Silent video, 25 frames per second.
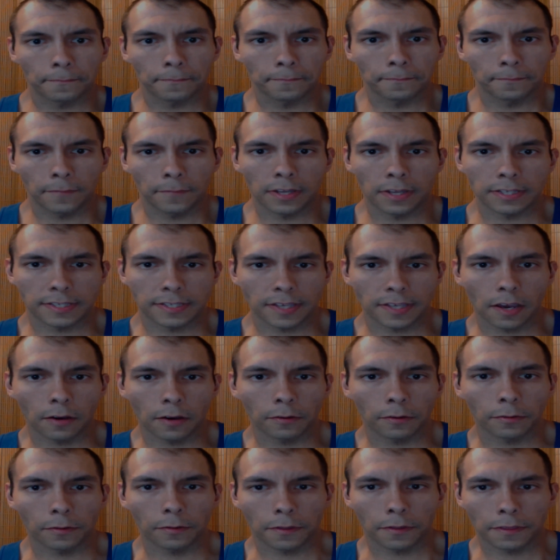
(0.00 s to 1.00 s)
And
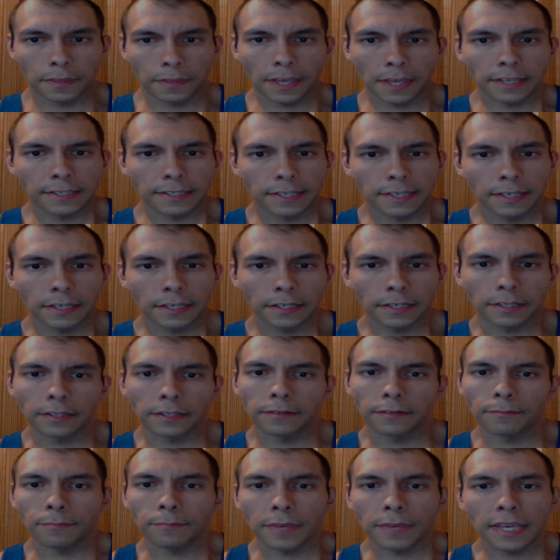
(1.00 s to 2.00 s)
so things
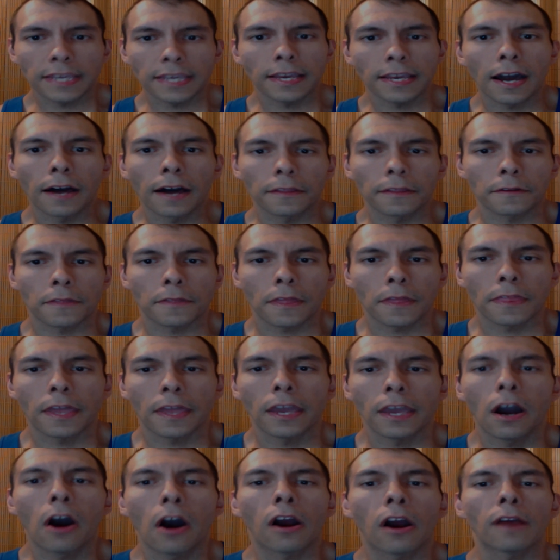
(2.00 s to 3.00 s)
could be other than
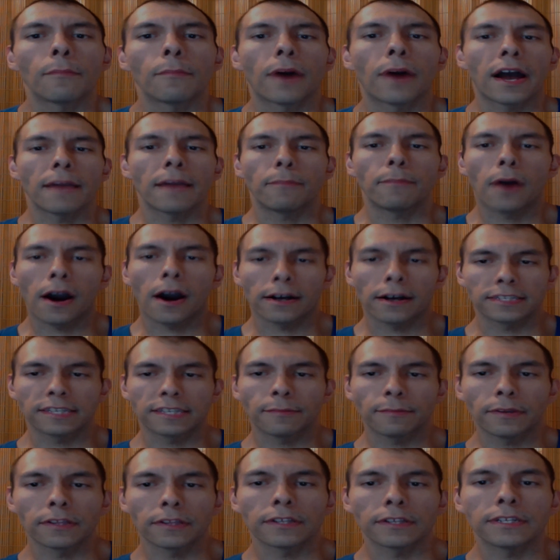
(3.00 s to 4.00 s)
they are by
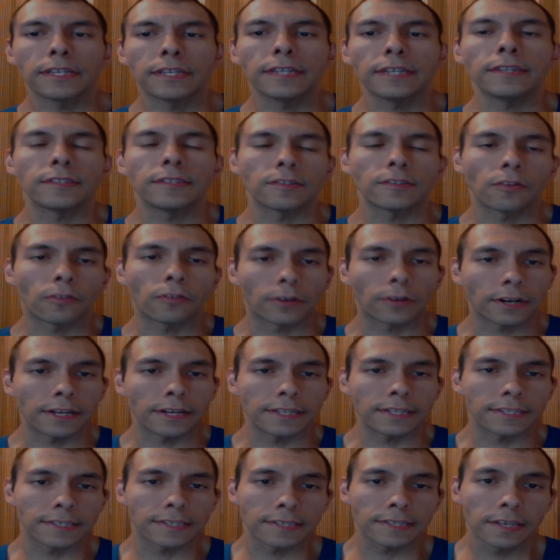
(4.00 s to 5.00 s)
possibilities or in
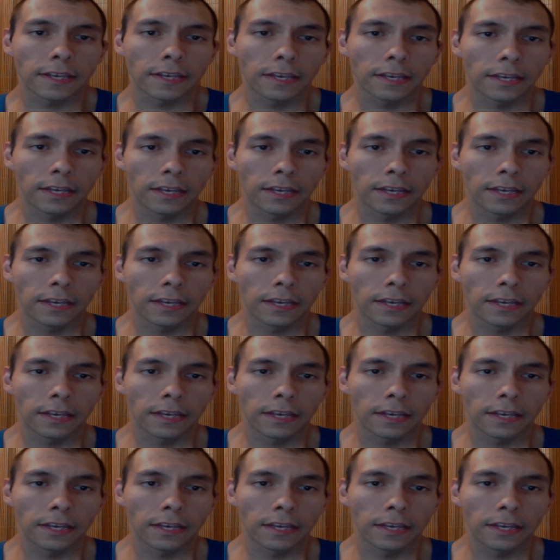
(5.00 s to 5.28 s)
its